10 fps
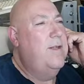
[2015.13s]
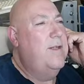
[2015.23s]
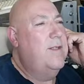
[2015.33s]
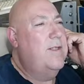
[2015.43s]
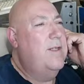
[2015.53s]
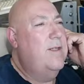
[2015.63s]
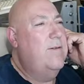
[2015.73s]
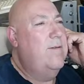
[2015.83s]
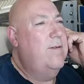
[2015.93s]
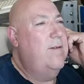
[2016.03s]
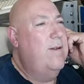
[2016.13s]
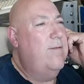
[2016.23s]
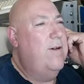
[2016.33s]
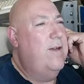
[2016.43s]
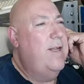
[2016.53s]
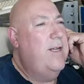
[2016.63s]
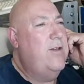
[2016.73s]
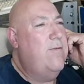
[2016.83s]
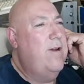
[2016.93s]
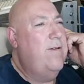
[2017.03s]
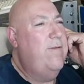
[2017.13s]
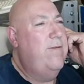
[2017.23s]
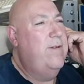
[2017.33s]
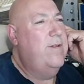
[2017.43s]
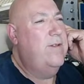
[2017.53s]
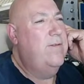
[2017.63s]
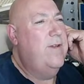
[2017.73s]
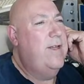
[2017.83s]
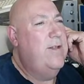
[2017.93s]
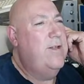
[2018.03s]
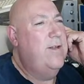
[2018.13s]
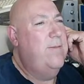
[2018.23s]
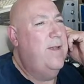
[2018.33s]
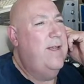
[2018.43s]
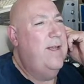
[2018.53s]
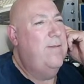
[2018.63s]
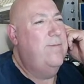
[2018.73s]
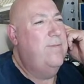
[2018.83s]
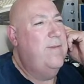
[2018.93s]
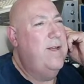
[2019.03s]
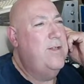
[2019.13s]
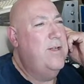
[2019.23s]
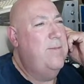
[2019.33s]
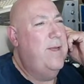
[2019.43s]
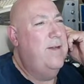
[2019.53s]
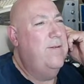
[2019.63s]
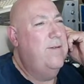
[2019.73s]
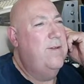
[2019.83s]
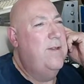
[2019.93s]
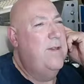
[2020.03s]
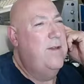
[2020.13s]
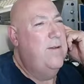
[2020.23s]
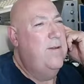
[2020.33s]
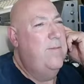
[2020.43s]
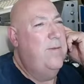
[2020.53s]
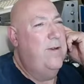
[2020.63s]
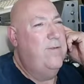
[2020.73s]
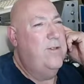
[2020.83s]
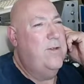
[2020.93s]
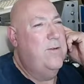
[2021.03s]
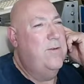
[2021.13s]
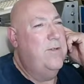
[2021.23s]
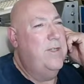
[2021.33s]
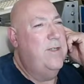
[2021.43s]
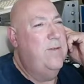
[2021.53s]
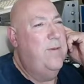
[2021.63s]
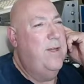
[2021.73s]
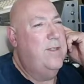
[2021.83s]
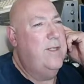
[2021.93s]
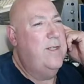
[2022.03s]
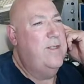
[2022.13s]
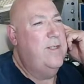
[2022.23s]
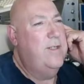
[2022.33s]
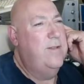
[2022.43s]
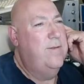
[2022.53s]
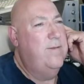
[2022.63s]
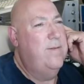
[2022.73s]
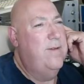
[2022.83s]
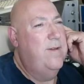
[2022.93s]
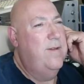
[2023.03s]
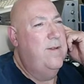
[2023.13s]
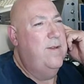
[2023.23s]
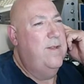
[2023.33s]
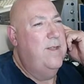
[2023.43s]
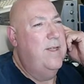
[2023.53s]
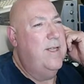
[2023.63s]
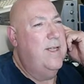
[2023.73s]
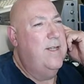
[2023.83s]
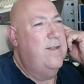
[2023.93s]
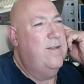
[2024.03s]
So I've got an H reference of engine about, but I've just called it UPAS engine again.